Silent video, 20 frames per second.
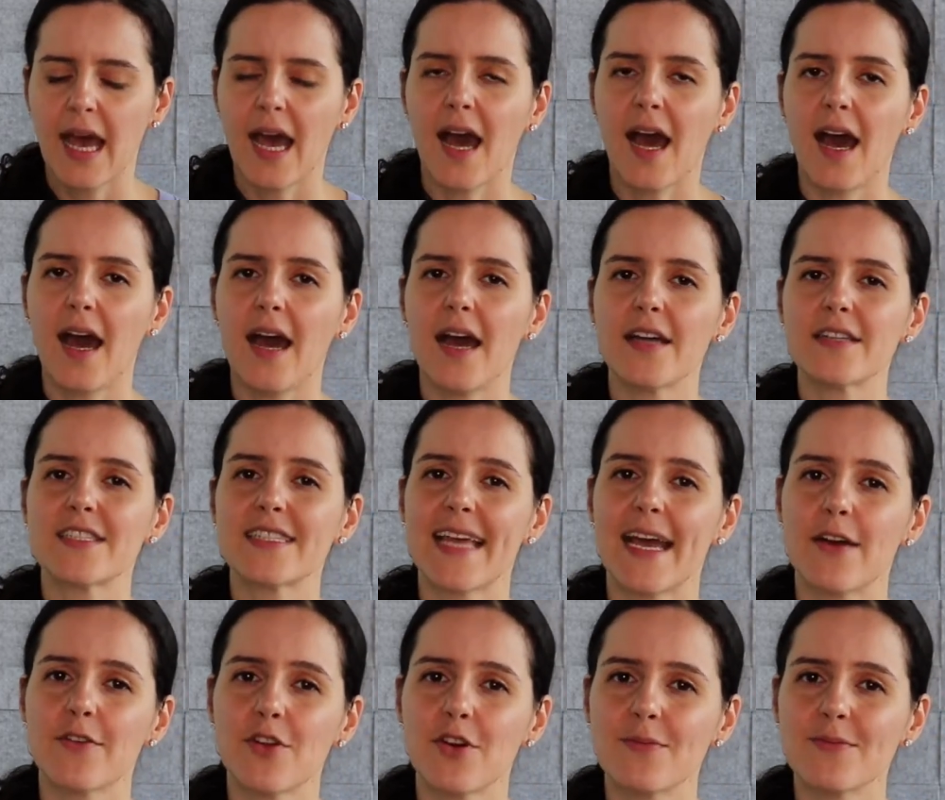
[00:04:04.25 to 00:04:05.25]

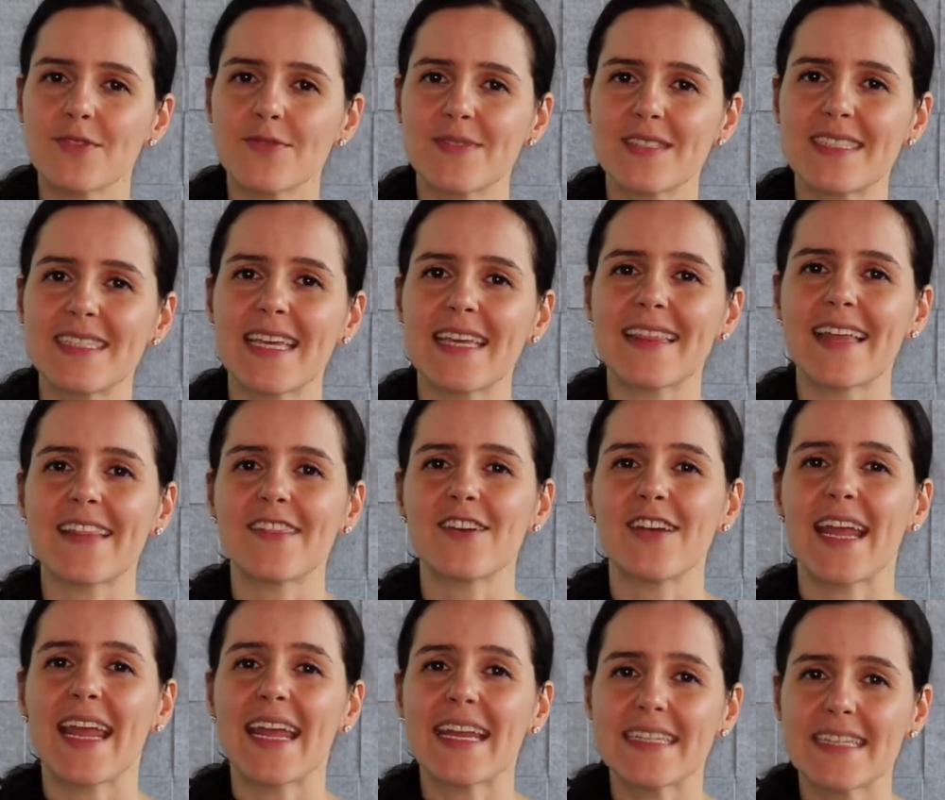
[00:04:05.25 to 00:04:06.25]
Townhomes, we're seeing that
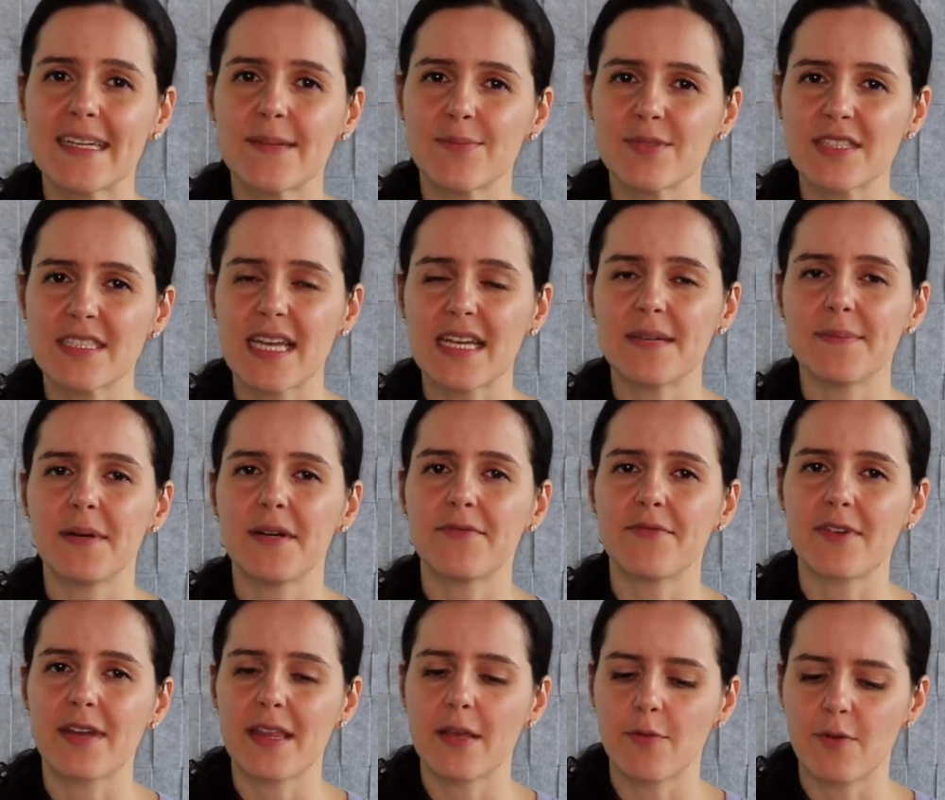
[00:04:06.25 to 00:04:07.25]
they're 18% above
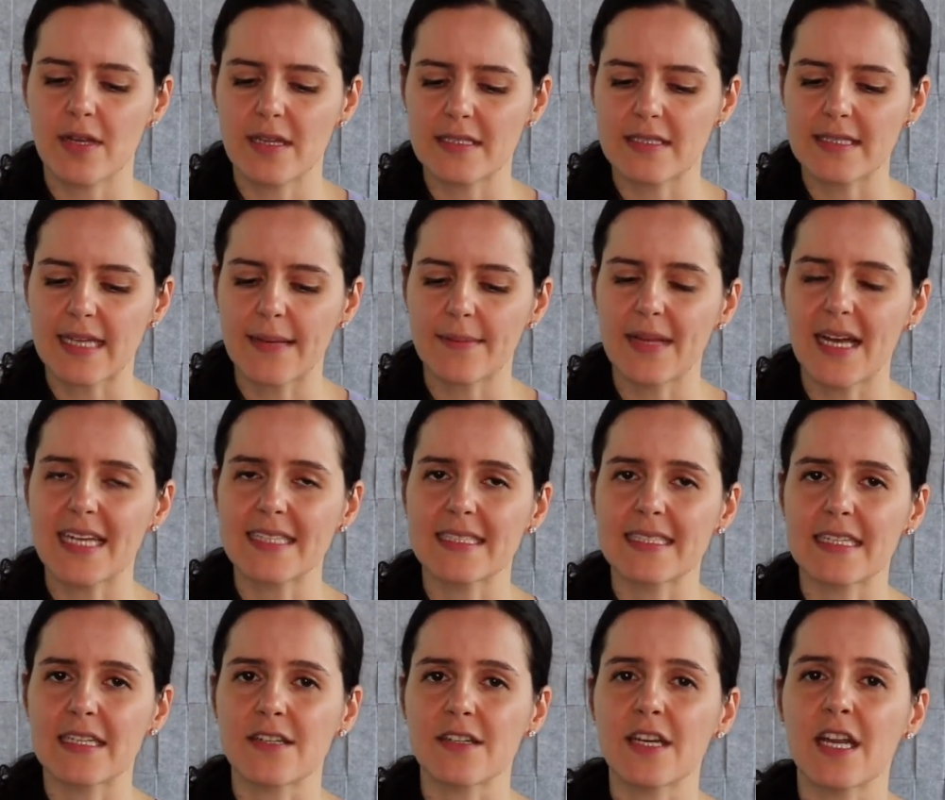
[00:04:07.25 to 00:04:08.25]
where they were this time
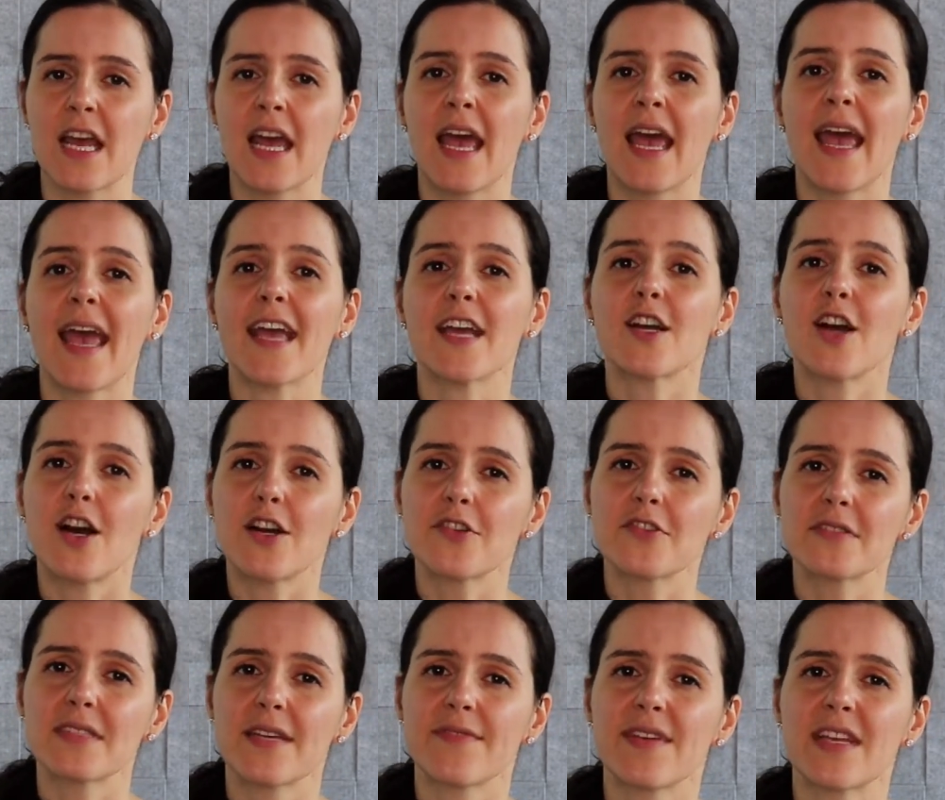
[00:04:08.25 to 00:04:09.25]
last year, and
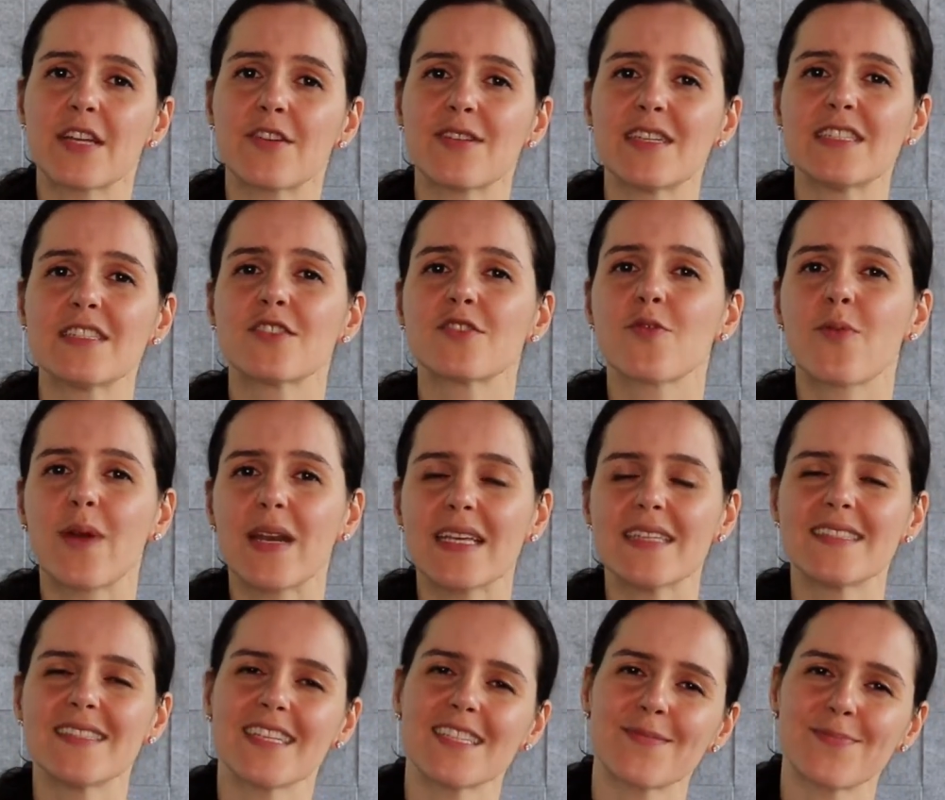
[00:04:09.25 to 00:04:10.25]
condos have increased
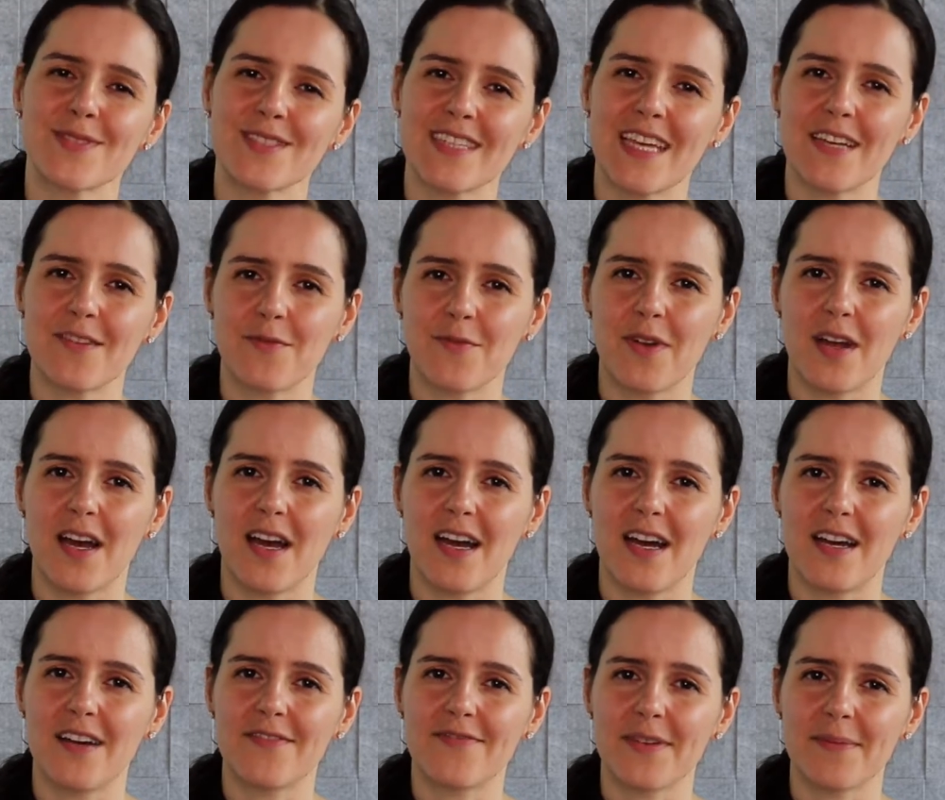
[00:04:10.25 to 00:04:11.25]

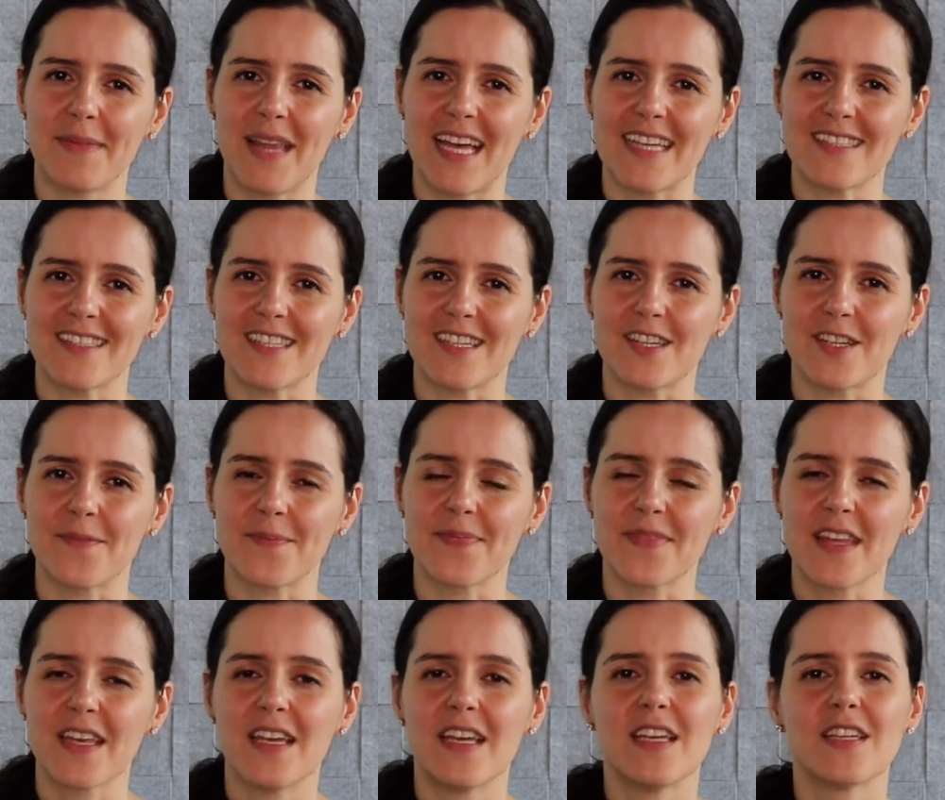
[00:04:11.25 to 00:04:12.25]
26% from last year.
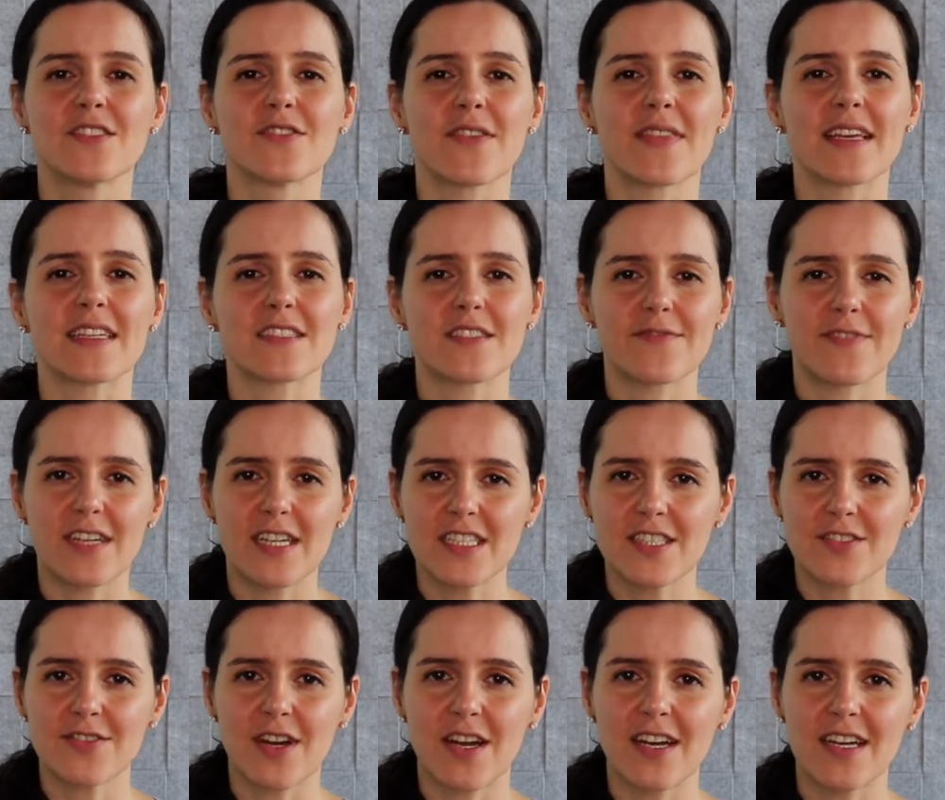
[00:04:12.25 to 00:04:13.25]
So things are very
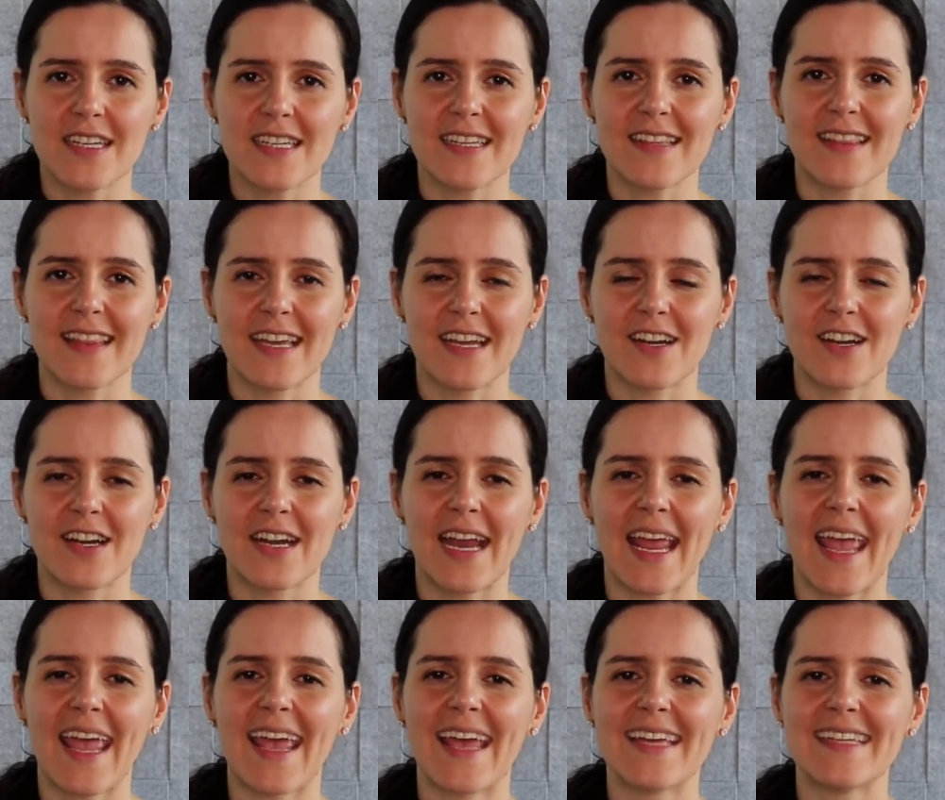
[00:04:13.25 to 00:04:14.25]
strong
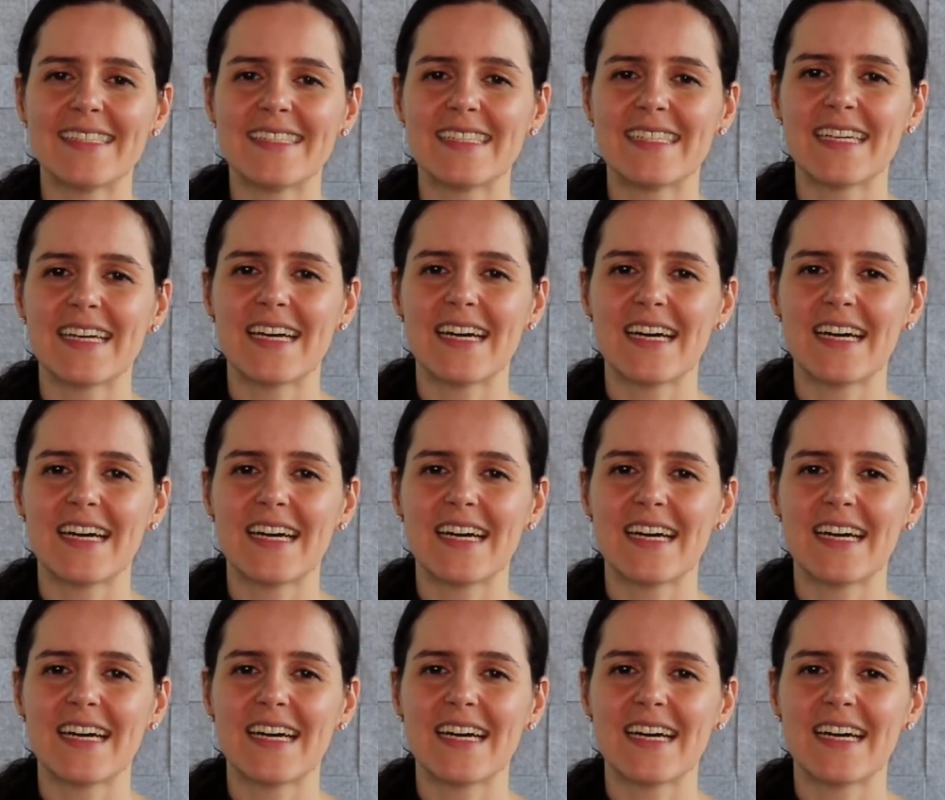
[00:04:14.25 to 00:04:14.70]
there, and